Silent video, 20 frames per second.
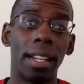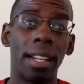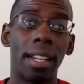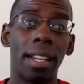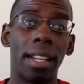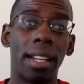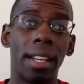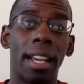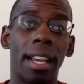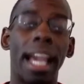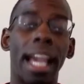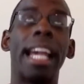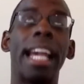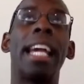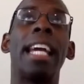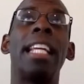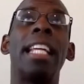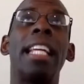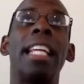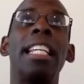And
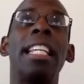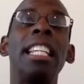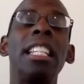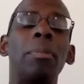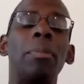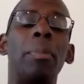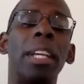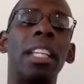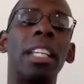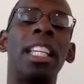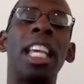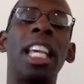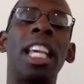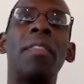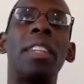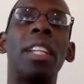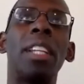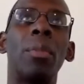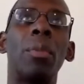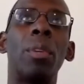he's been
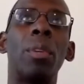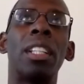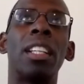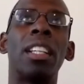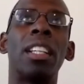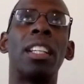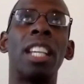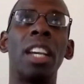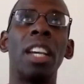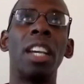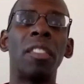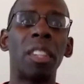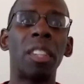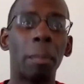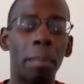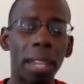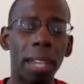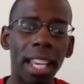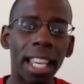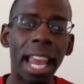gifted with the gift of
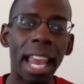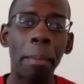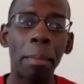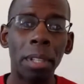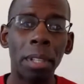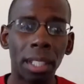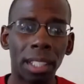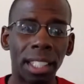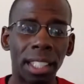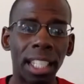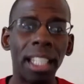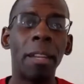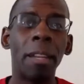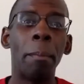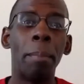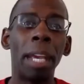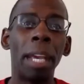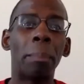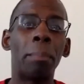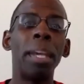being able to see the
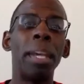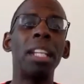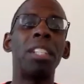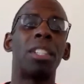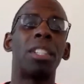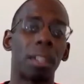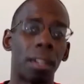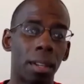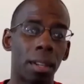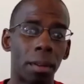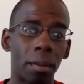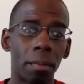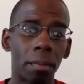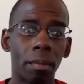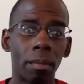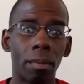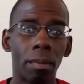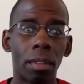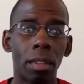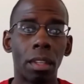big picture.
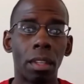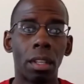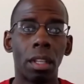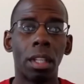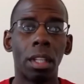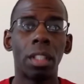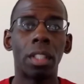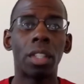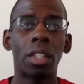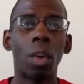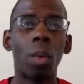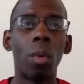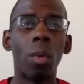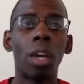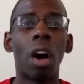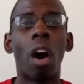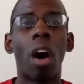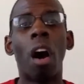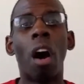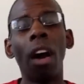So with
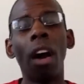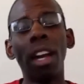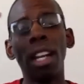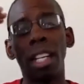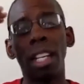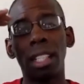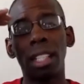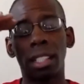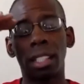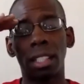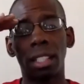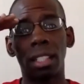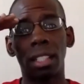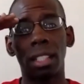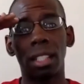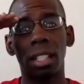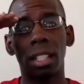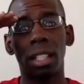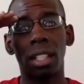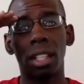an artist,
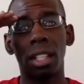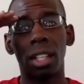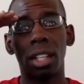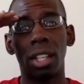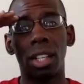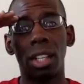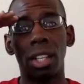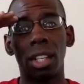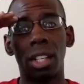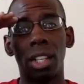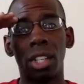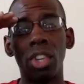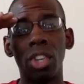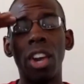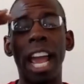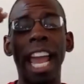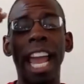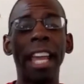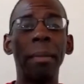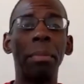you're
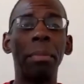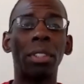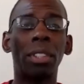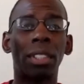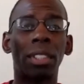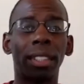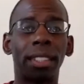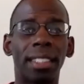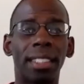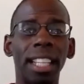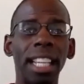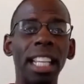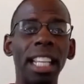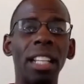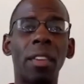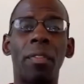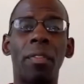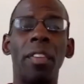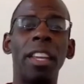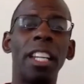able to see the
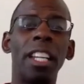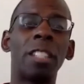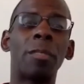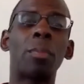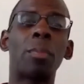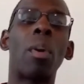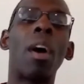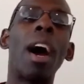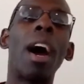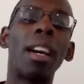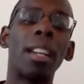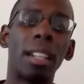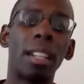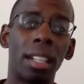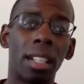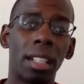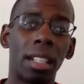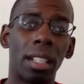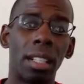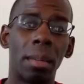finished
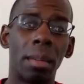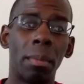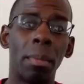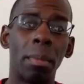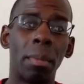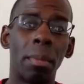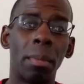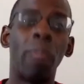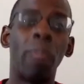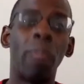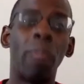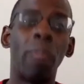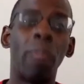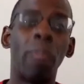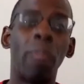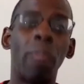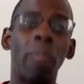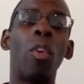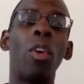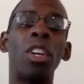product before
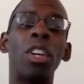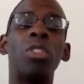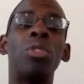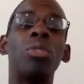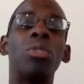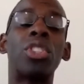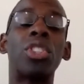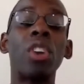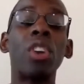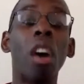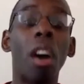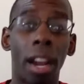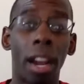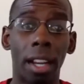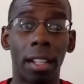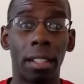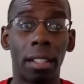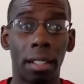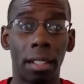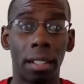you start,
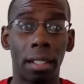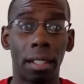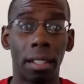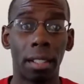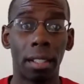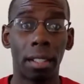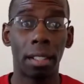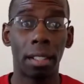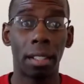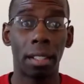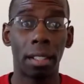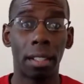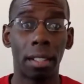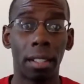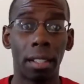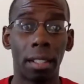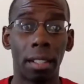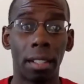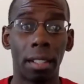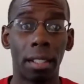you see?
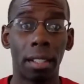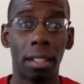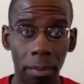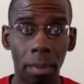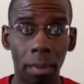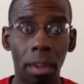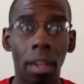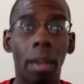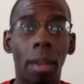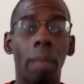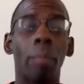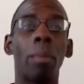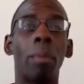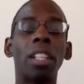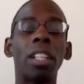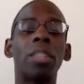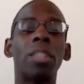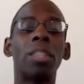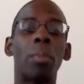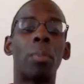Brother
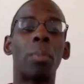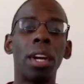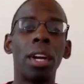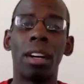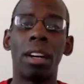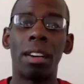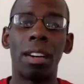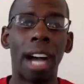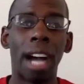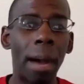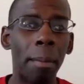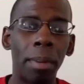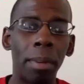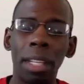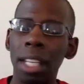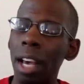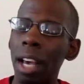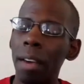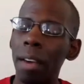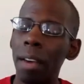Jabril, our
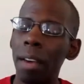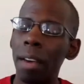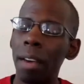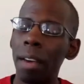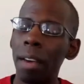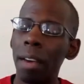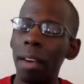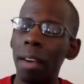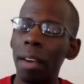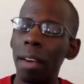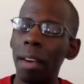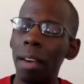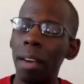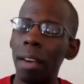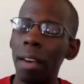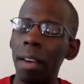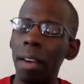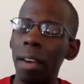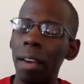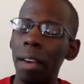beloved
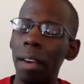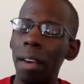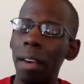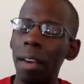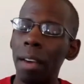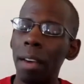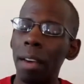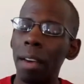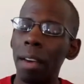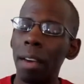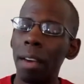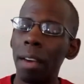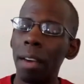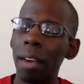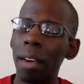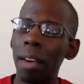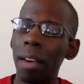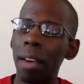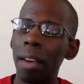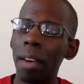brother, dear
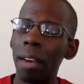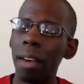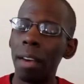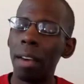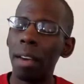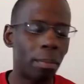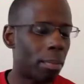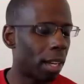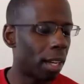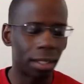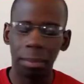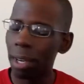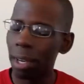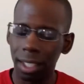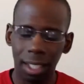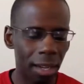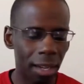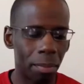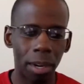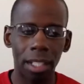brother, that
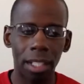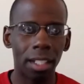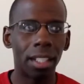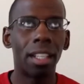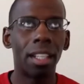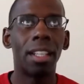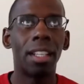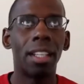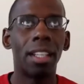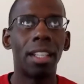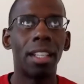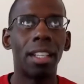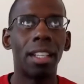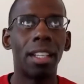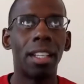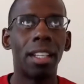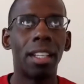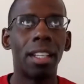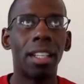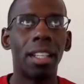helped to groom me and
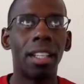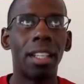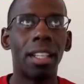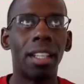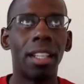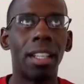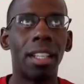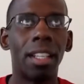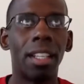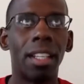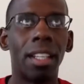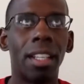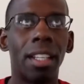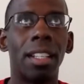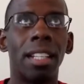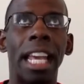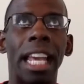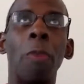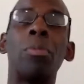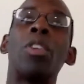so many of
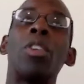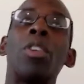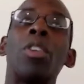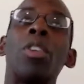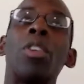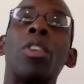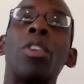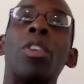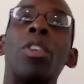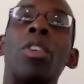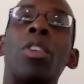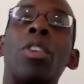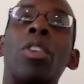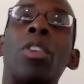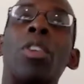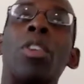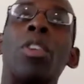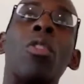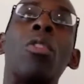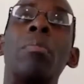us
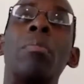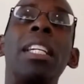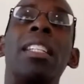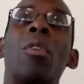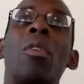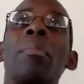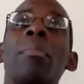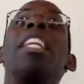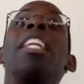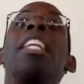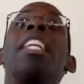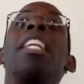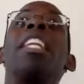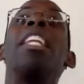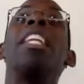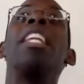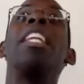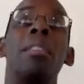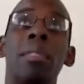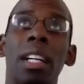to know
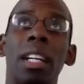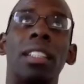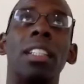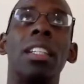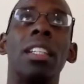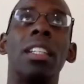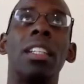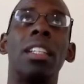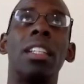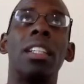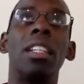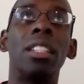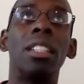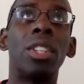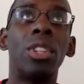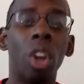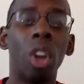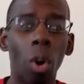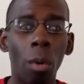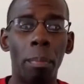better of the
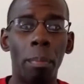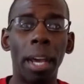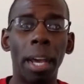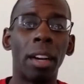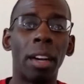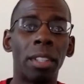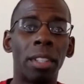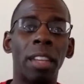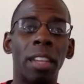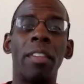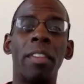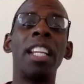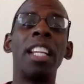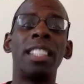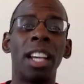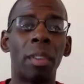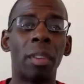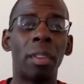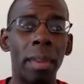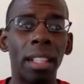divinity of the minister
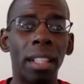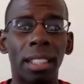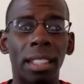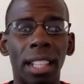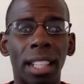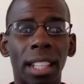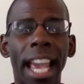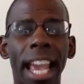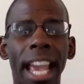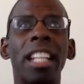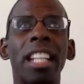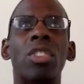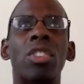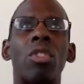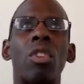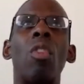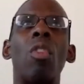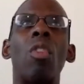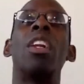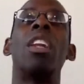and to grow in
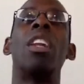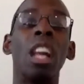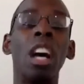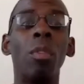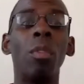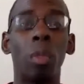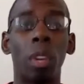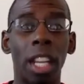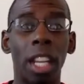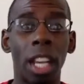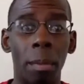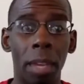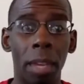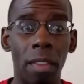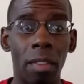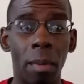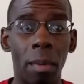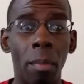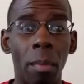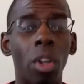love with him even
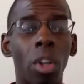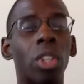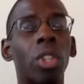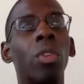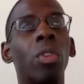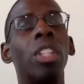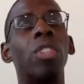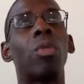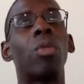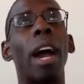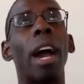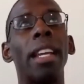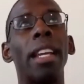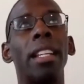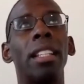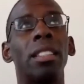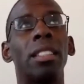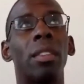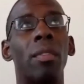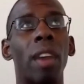more through his writings
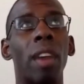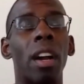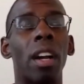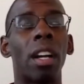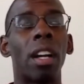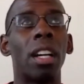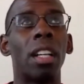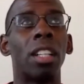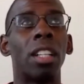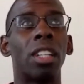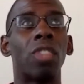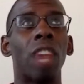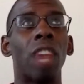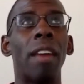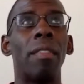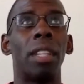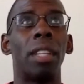of Farrakhan the Traveler.